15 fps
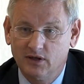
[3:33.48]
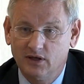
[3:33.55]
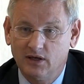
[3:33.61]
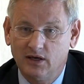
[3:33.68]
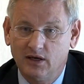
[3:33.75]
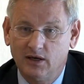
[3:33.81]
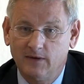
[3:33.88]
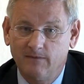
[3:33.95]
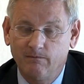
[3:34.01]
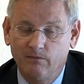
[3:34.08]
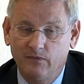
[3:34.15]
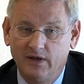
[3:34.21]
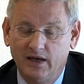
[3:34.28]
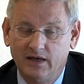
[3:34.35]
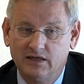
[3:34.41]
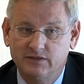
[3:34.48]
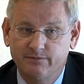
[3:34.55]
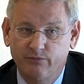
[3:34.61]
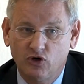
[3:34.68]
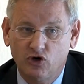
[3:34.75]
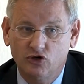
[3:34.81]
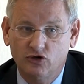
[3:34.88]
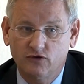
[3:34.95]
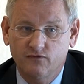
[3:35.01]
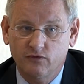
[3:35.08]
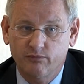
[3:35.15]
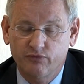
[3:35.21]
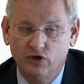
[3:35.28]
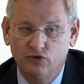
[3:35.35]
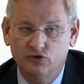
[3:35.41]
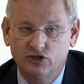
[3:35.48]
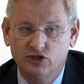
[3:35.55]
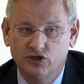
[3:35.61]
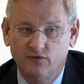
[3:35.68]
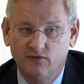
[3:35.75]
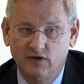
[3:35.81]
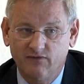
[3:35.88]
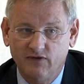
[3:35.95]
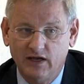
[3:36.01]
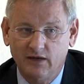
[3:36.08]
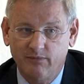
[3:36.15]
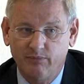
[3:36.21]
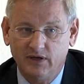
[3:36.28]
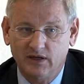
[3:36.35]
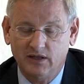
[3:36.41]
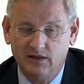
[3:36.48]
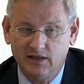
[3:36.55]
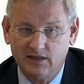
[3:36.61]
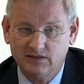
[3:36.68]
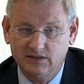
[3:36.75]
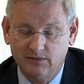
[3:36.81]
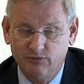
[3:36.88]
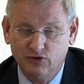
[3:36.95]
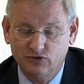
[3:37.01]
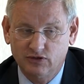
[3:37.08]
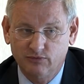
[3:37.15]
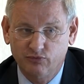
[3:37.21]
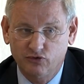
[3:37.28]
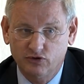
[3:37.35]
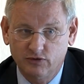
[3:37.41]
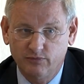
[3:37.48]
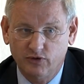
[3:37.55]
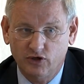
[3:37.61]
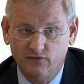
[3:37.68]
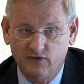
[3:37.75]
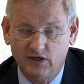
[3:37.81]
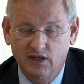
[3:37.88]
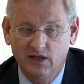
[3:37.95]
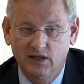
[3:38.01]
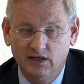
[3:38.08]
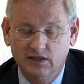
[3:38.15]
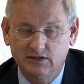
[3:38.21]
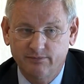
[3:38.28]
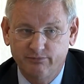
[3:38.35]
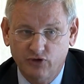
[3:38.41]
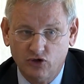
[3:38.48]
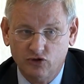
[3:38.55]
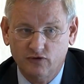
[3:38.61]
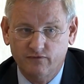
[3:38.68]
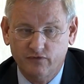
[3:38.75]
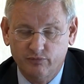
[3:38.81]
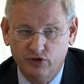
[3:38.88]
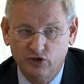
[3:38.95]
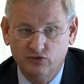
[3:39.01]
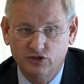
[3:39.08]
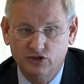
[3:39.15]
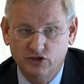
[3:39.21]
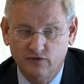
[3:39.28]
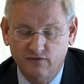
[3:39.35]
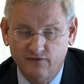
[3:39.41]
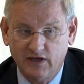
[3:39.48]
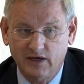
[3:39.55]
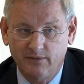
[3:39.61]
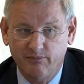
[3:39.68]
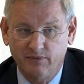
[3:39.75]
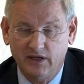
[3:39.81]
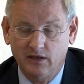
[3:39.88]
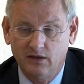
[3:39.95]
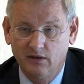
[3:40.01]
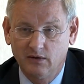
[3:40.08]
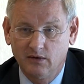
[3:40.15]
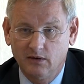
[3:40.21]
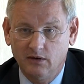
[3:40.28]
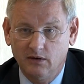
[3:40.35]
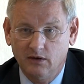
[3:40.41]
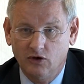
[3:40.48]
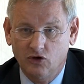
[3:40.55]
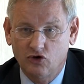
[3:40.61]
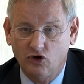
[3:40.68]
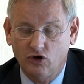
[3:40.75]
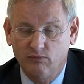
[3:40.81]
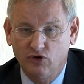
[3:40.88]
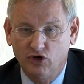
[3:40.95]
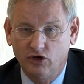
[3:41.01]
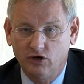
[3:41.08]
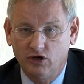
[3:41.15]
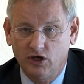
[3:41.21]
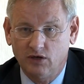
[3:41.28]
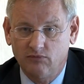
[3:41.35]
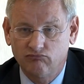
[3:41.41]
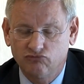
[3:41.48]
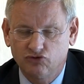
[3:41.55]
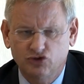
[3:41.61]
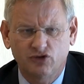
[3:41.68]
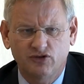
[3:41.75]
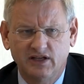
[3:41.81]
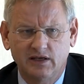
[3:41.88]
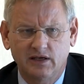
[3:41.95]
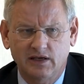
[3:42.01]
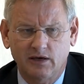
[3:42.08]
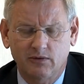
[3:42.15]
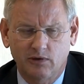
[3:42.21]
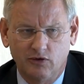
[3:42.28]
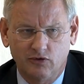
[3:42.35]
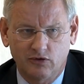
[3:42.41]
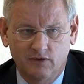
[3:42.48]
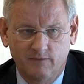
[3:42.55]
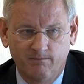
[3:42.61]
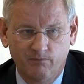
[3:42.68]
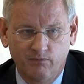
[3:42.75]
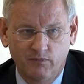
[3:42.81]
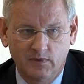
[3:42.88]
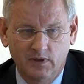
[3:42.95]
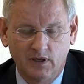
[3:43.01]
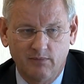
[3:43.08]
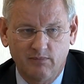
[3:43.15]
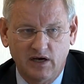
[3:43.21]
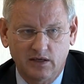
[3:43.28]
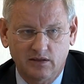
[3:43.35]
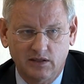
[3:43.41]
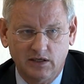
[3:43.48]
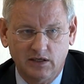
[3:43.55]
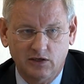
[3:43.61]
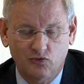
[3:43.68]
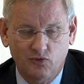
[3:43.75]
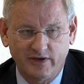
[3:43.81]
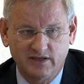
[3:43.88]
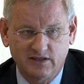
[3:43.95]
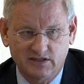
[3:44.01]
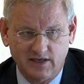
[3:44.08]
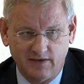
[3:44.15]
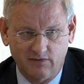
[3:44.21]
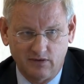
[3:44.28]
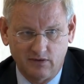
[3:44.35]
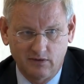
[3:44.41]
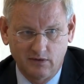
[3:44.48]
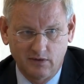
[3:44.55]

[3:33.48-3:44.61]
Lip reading: And it's part of a process of developing, and that's the most important part of it. It's a part of a process of developing a common strategic outlook among the 27,